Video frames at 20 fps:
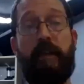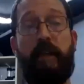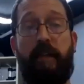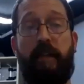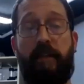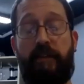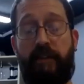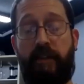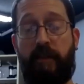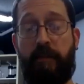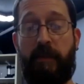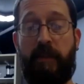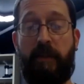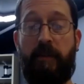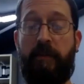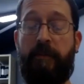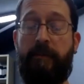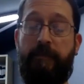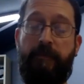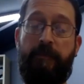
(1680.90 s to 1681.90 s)
Yeah. Same
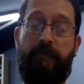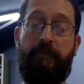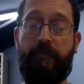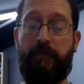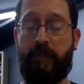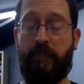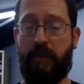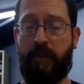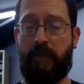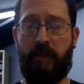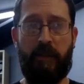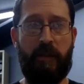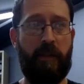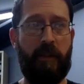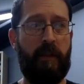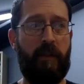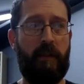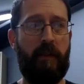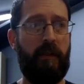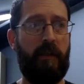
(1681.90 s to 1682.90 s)
here.
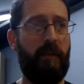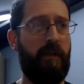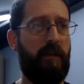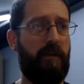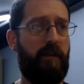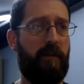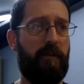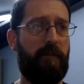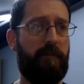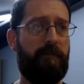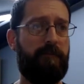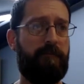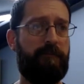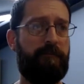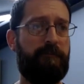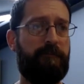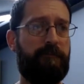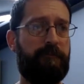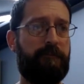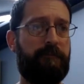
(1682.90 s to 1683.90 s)
I
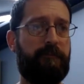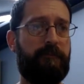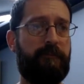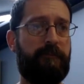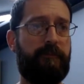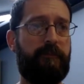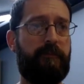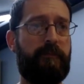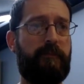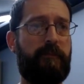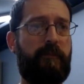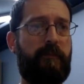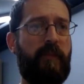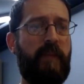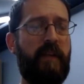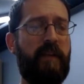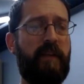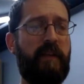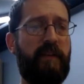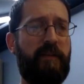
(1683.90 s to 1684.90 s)

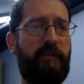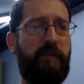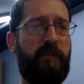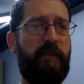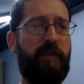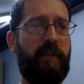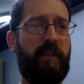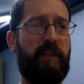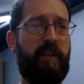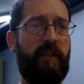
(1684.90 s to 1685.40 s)
guess moving